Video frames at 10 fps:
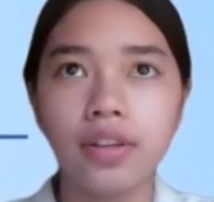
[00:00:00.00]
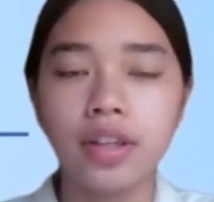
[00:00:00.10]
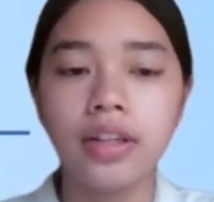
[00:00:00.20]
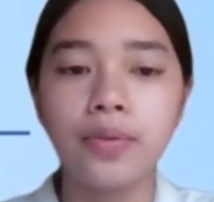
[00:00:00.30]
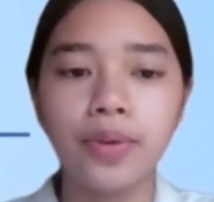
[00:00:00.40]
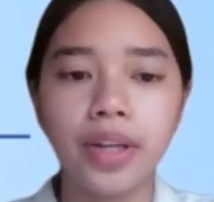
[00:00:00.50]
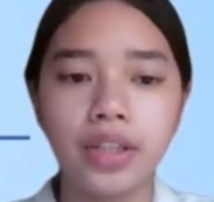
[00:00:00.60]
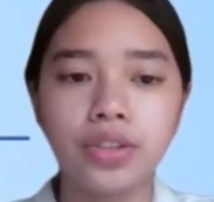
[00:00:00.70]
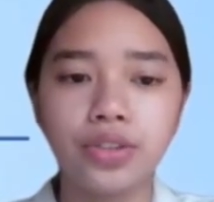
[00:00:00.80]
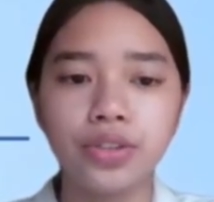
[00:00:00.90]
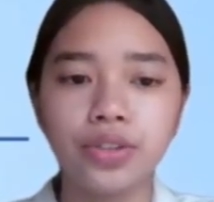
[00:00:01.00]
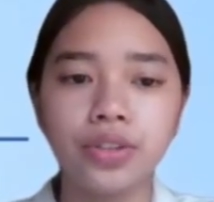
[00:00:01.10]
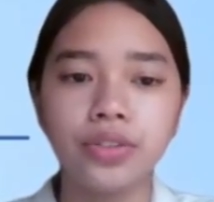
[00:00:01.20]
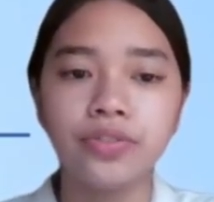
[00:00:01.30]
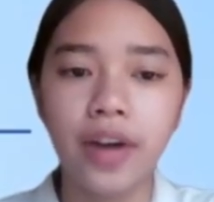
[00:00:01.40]
thing that we need to
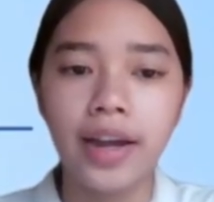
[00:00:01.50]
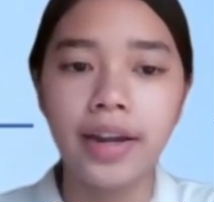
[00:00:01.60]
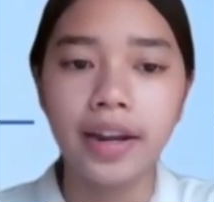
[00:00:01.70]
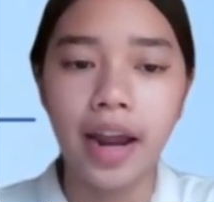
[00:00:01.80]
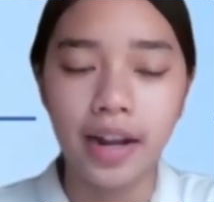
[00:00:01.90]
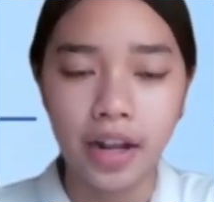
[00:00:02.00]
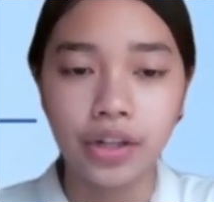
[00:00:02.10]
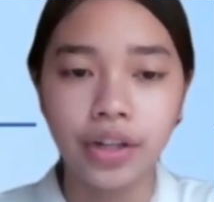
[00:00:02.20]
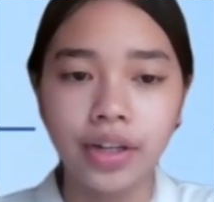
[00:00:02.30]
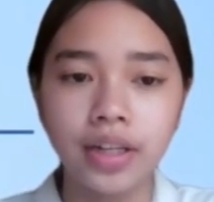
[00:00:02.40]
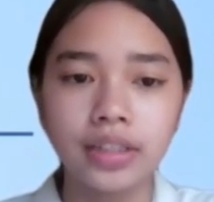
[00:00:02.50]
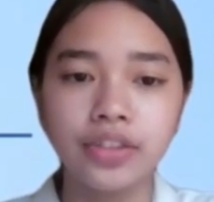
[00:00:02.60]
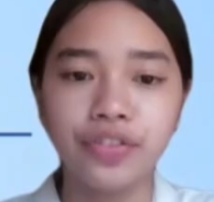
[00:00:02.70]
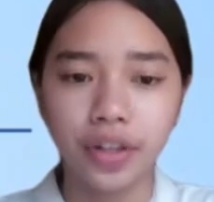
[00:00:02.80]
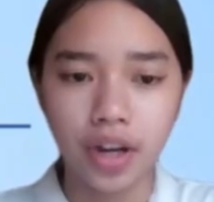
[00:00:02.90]
find and calculate is
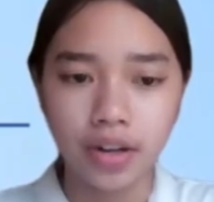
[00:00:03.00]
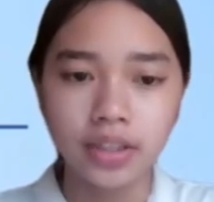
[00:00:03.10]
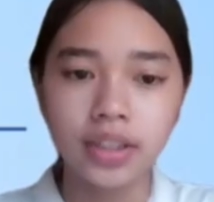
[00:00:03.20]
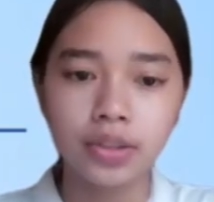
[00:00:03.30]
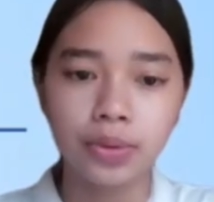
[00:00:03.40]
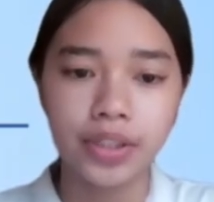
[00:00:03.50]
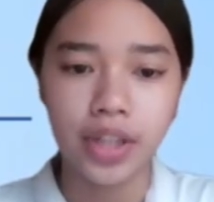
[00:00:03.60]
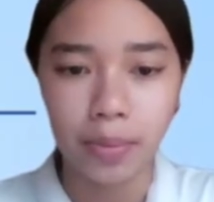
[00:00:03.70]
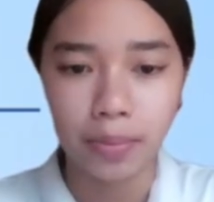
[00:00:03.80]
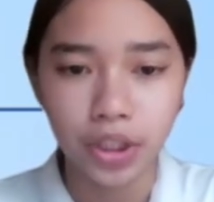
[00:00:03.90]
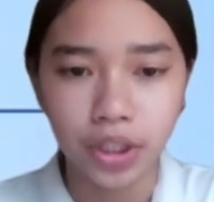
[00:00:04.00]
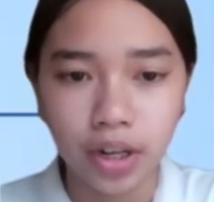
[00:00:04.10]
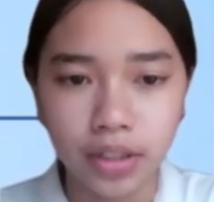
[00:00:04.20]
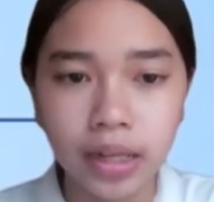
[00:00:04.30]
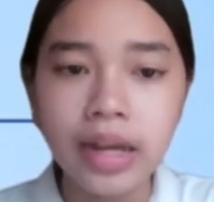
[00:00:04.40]
the field currents as well as the armature
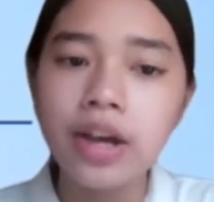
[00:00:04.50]
currents.